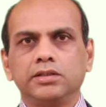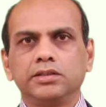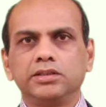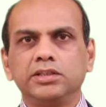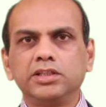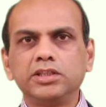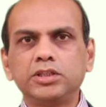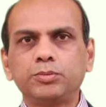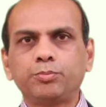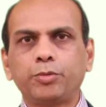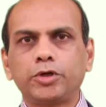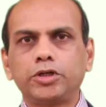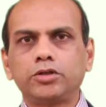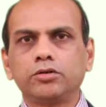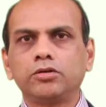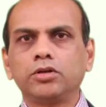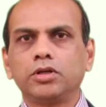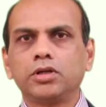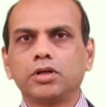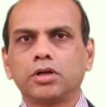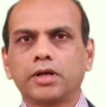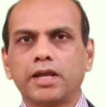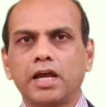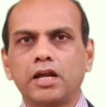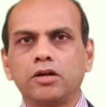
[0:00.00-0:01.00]
This
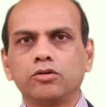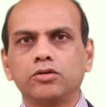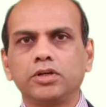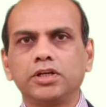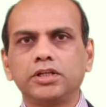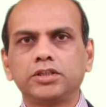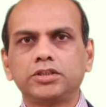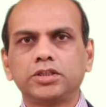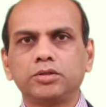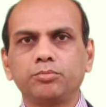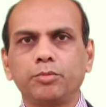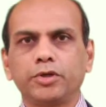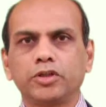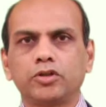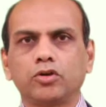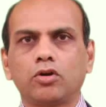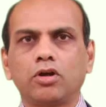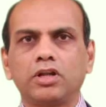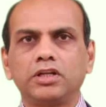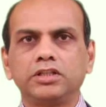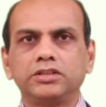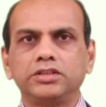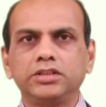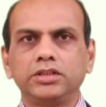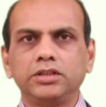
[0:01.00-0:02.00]
particular calculation
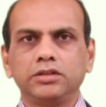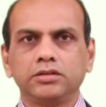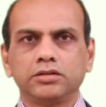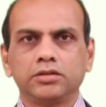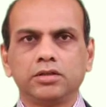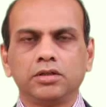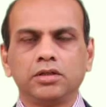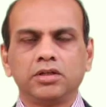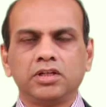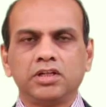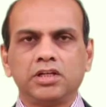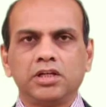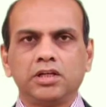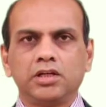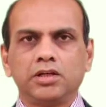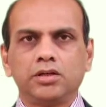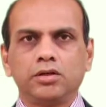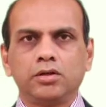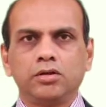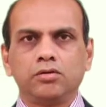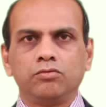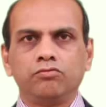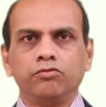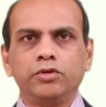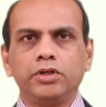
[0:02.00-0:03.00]
methodology
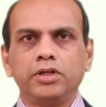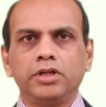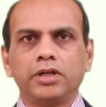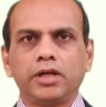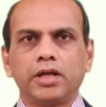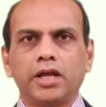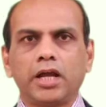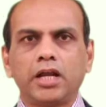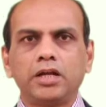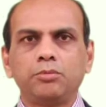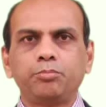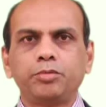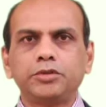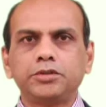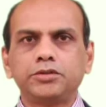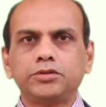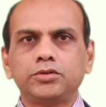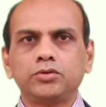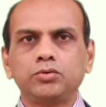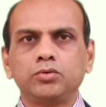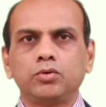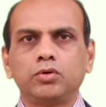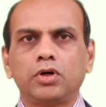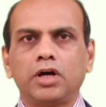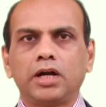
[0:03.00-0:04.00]
will help us
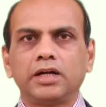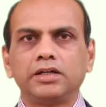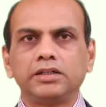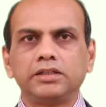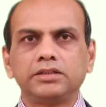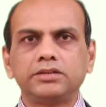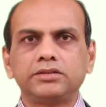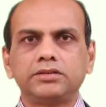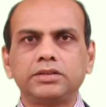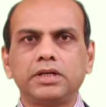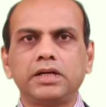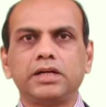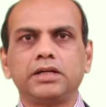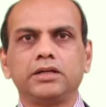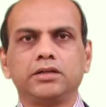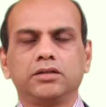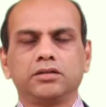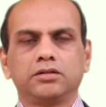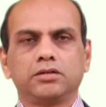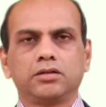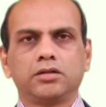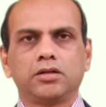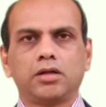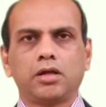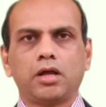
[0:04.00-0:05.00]
to understand
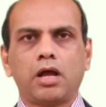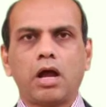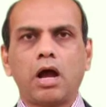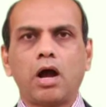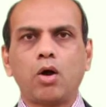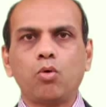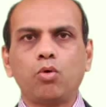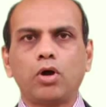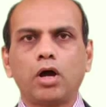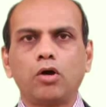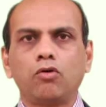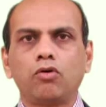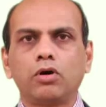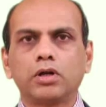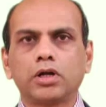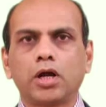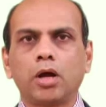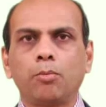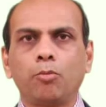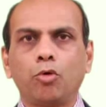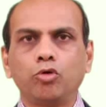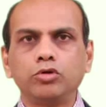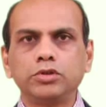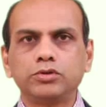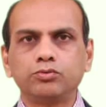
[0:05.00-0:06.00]
how our
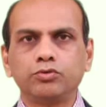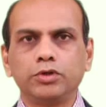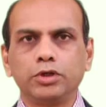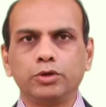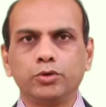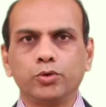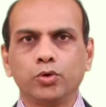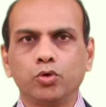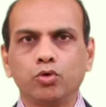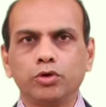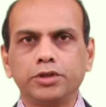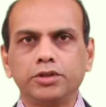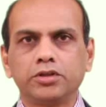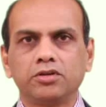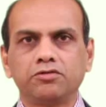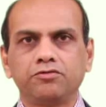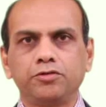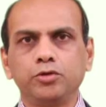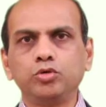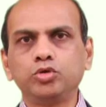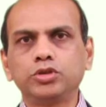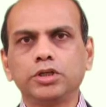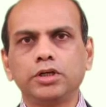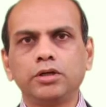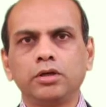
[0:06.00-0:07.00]
amounts will grow in the
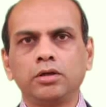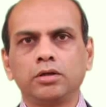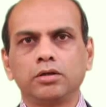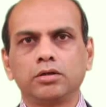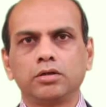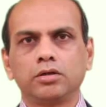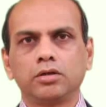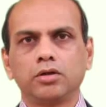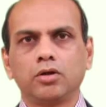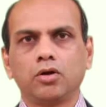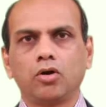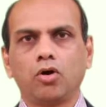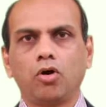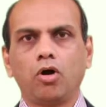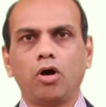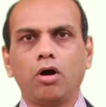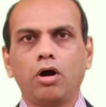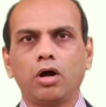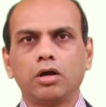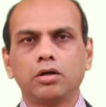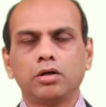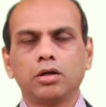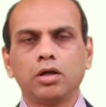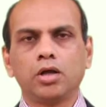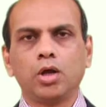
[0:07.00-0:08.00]
future,
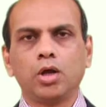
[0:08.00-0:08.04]
or